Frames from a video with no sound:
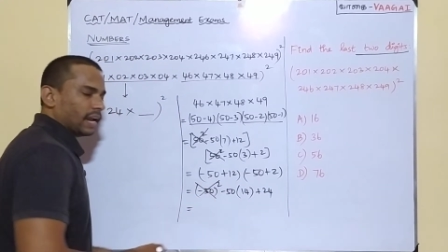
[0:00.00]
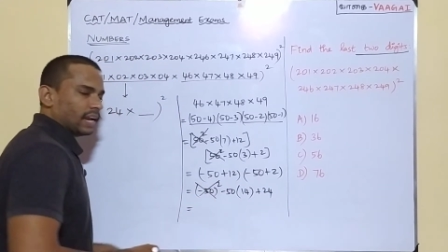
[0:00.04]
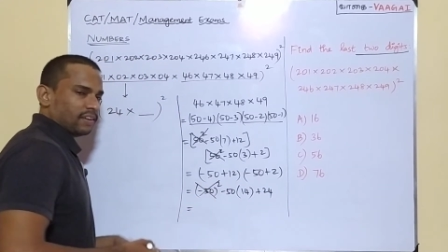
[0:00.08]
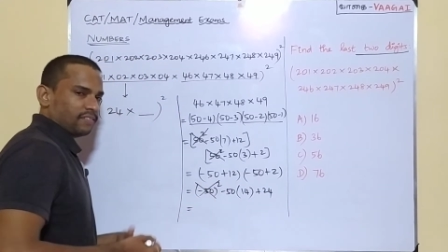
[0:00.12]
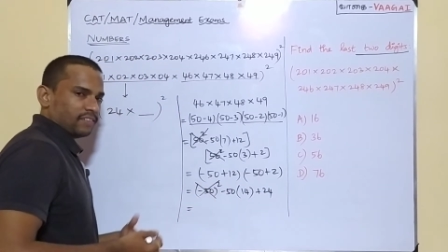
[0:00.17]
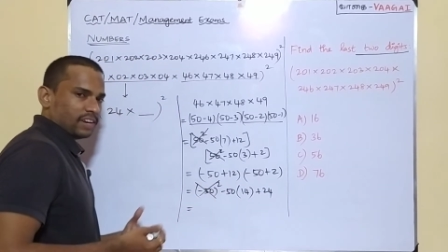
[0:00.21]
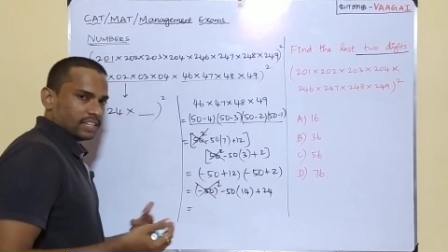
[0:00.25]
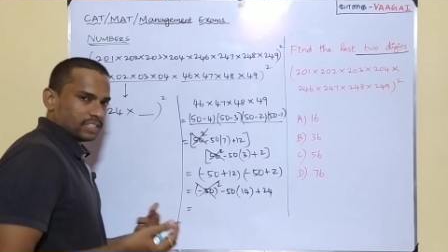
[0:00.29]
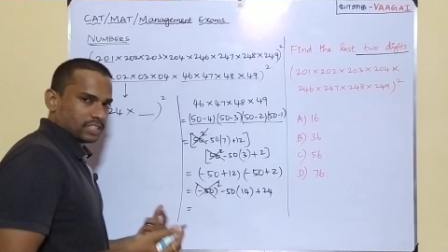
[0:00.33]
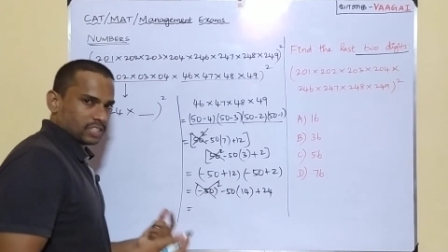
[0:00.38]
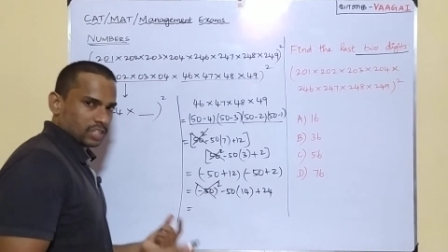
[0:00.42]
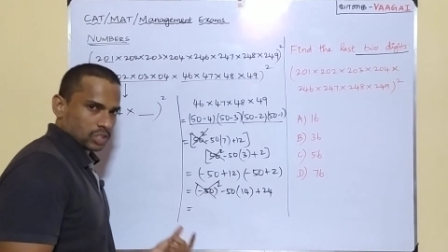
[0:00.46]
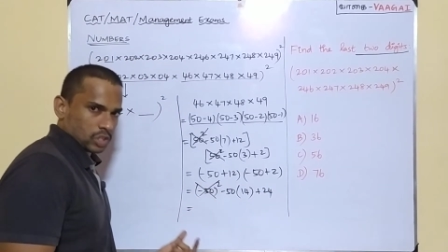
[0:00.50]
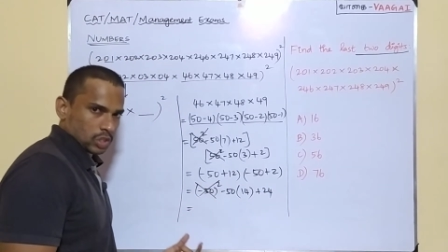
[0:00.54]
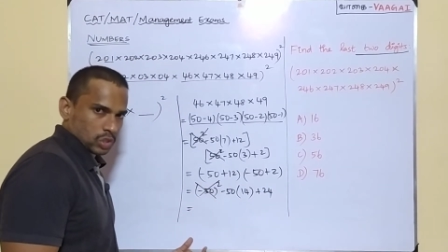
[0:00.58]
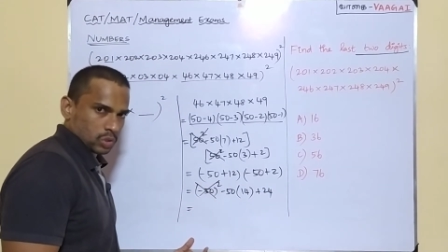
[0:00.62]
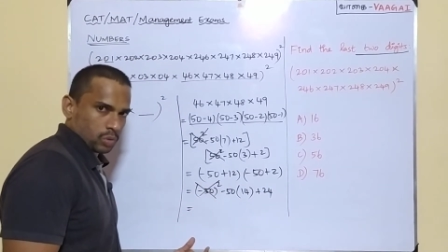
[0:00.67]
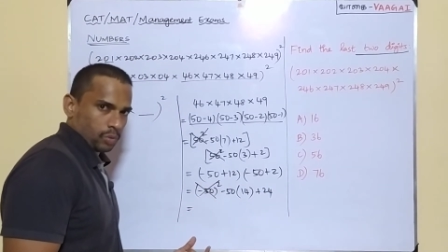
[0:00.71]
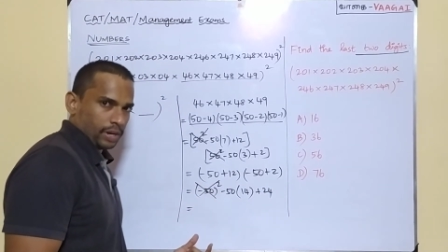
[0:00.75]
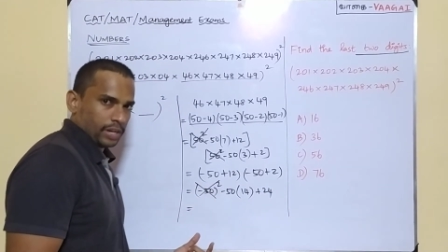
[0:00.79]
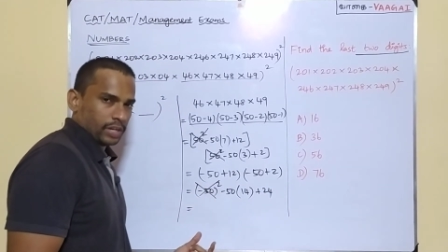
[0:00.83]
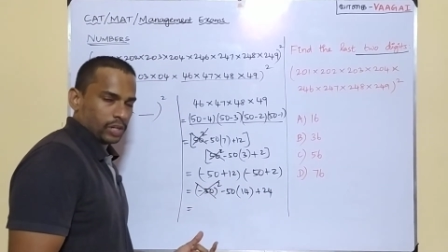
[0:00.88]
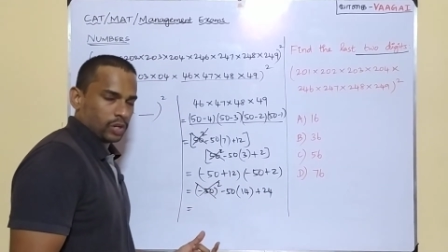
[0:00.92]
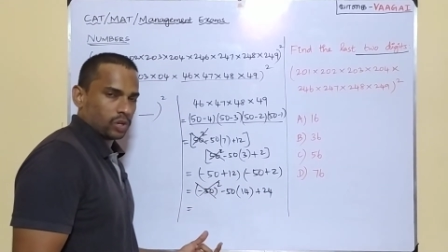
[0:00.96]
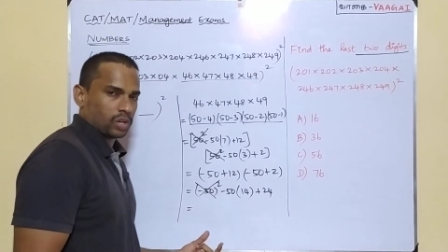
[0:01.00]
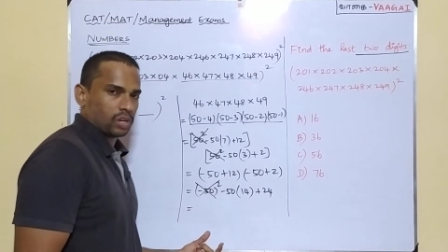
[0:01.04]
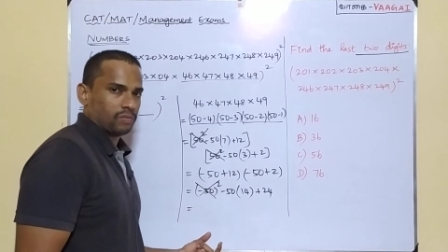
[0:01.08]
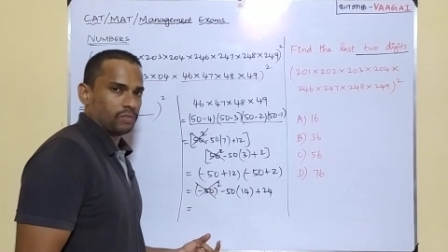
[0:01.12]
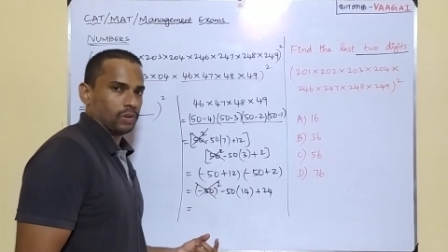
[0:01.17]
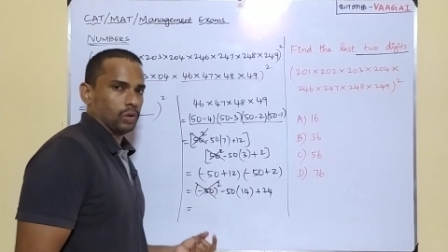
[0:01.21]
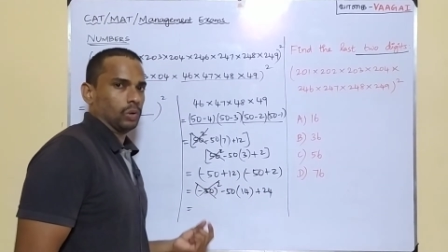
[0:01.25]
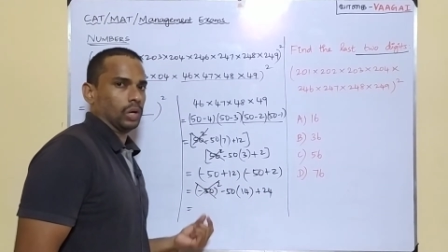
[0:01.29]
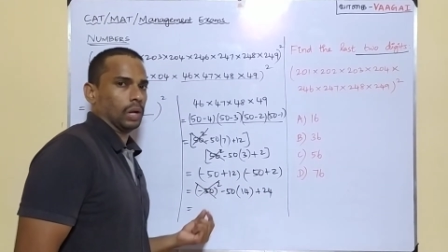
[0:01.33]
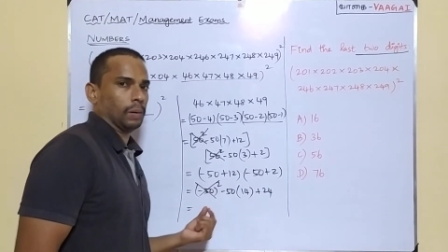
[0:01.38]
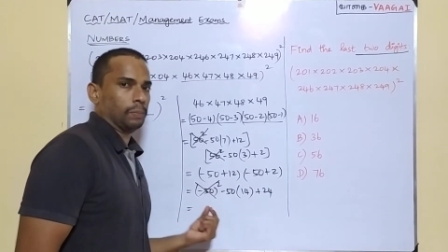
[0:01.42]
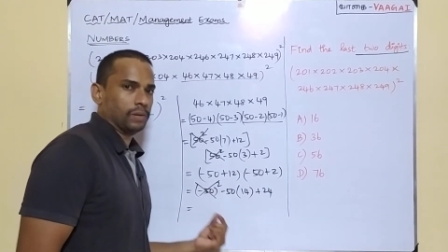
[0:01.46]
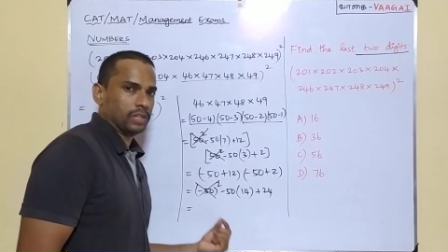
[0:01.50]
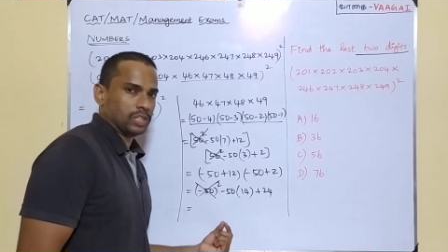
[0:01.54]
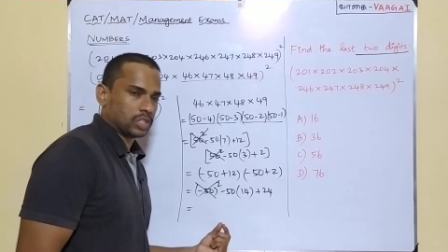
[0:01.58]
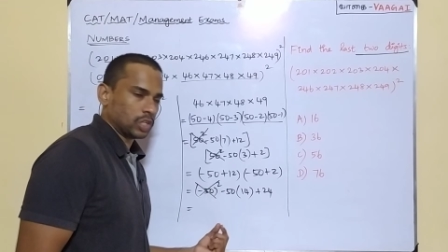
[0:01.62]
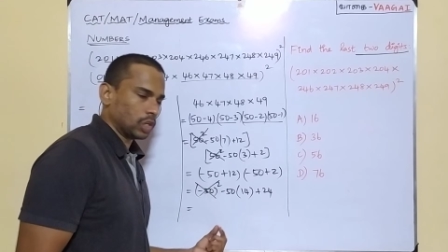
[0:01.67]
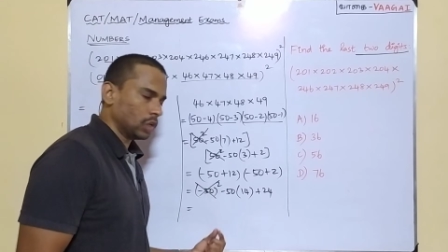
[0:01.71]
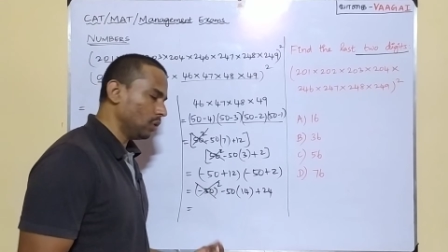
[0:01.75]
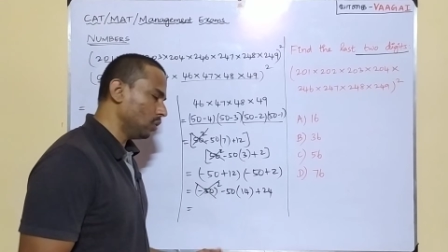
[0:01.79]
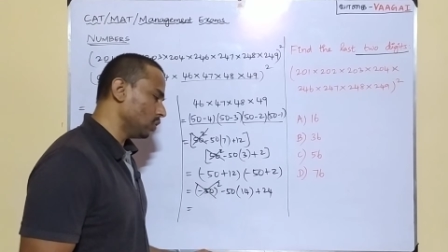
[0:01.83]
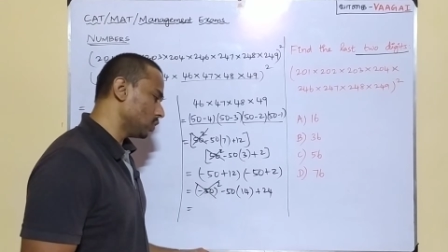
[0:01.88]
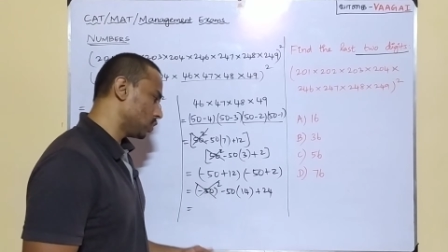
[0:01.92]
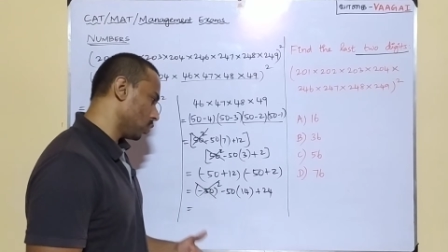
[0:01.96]
anyways this is going to give you double
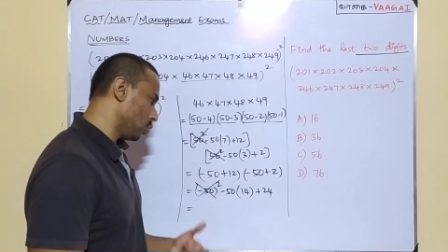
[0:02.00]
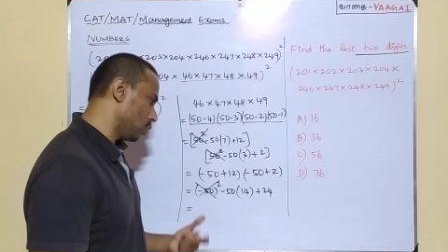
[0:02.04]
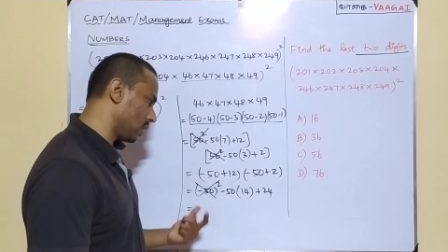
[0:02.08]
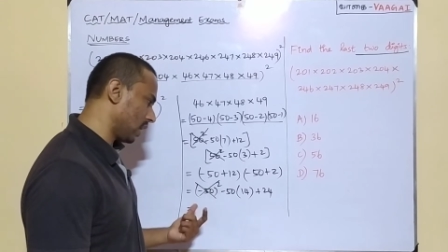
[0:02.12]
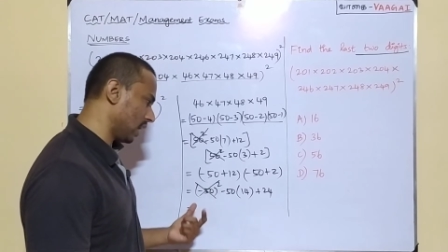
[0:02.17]
zero so